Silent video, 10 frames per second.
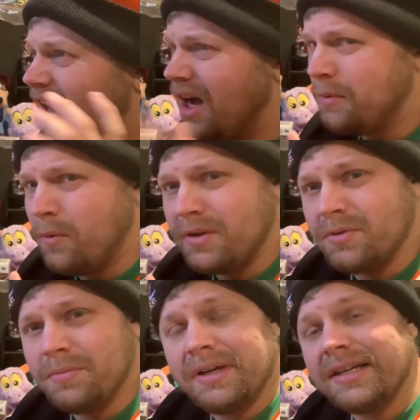I'm going
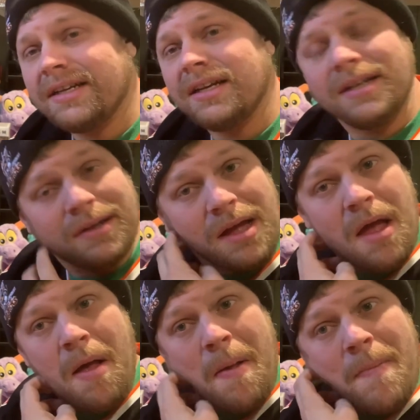to bring
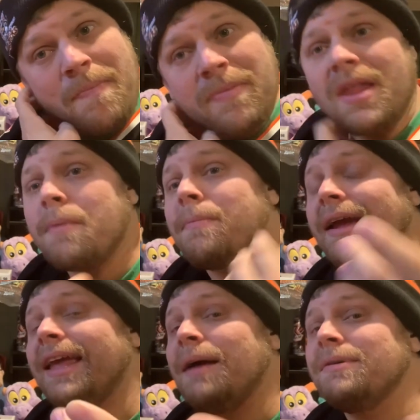
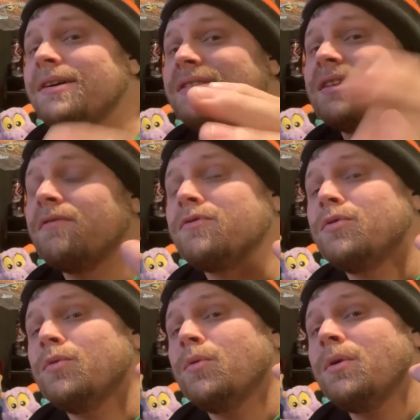my camera and stuff
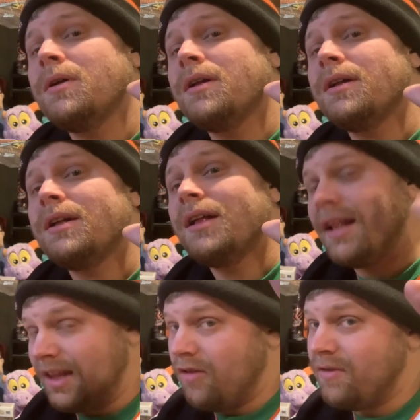to
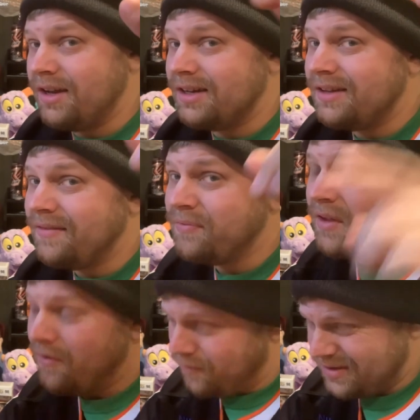the arena
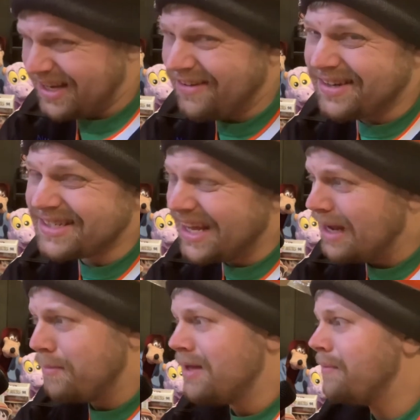for Saturday's
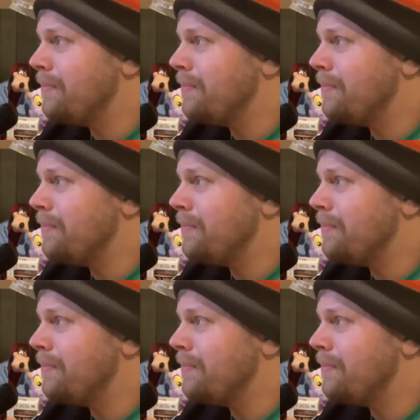game.